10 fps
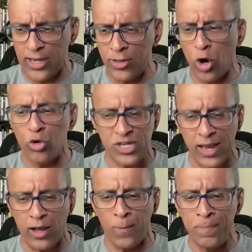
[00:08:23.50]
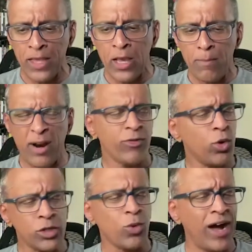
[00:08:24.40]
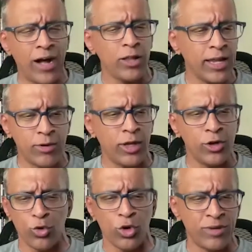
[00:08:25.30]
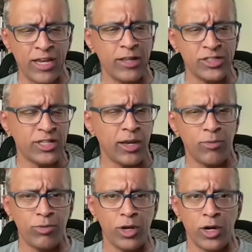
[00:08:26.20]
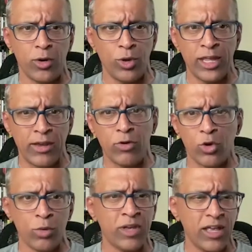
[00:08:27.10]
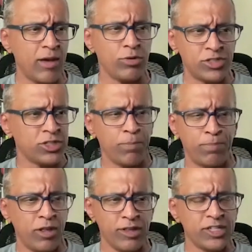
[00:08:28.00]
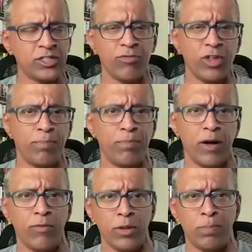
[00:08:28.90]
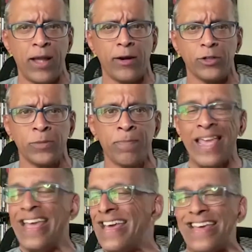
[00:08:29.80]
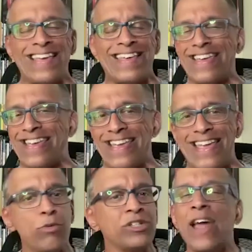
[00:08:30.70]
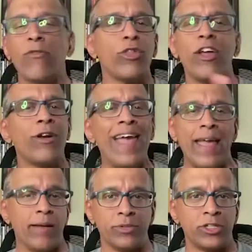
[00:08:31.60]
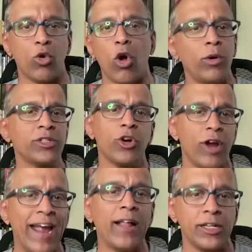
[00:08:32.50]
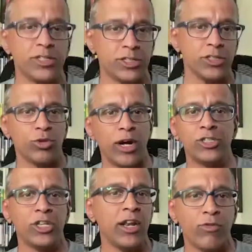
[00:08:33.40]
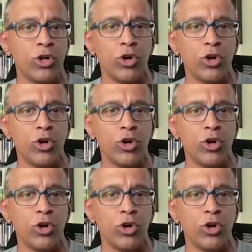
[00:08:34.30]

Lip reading: the hotel. But every once in a while, like in your room key list, they when they give you your room key, they would slip you the list of the players. It was never their names; they were always under aliases, right? So you never knew.